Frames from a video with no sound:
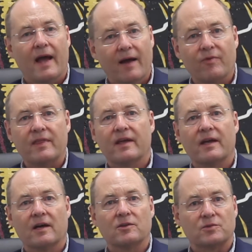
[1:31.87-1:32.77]

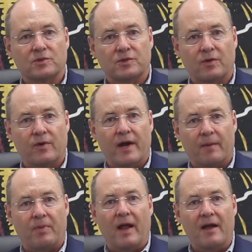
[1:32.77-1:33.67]
Everything else was to create
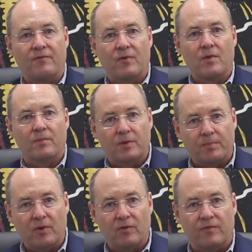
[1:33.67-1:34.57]
a platform to
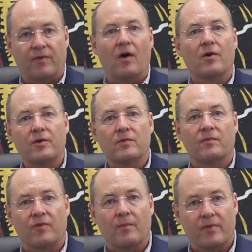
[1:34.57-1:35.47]
pull
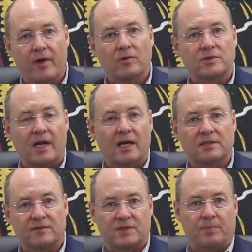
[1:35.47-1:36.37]
volume from those
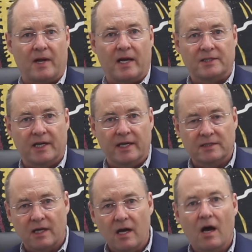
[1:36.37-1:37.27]
kinds of supply
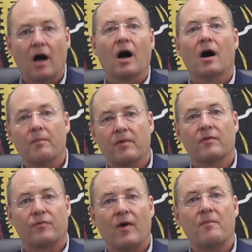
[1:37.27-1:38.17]
chains up
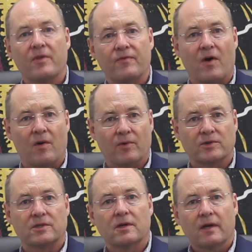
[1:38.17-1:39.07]
from the
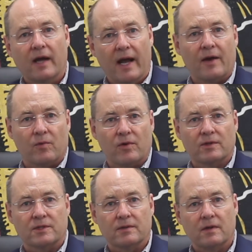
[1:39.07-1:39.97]
farmers at
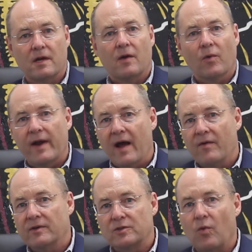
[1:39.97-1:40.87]
origin. We're now
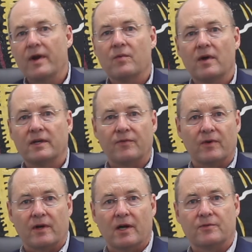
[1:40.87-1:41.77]
in 21
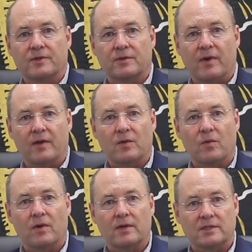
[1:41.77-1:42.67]
different countries around the
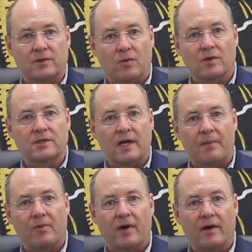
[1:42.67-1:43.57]
world as an origin
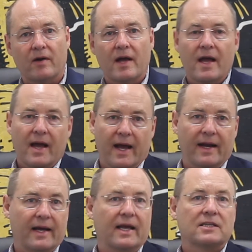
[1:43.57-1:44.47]
operator,
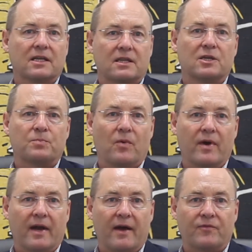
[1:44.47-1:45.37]
and I guess at this
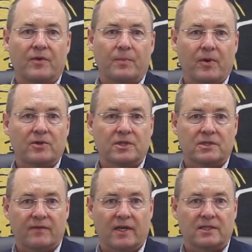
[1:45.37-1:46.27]
point, after the
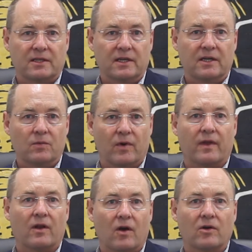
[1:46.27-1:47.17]
purchase of S&D, we're
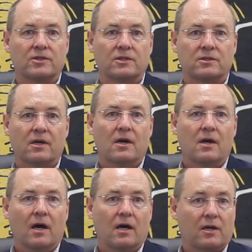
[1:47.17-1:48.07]
the largest
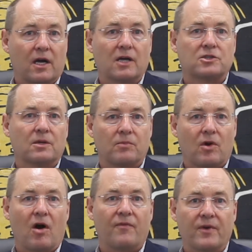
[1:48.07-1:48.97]
custom
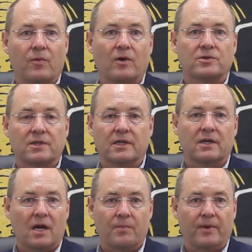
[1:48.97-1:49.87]
coffee
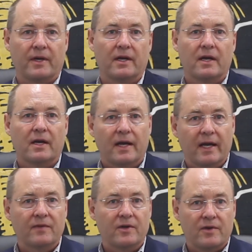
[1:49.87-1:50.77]
roasting company
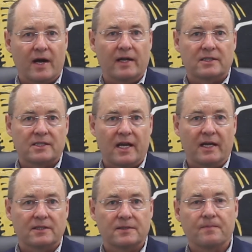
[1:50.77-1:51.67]
in the United
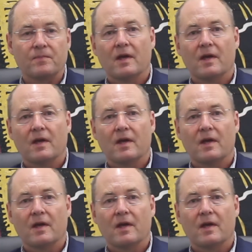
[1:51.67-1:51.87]
States.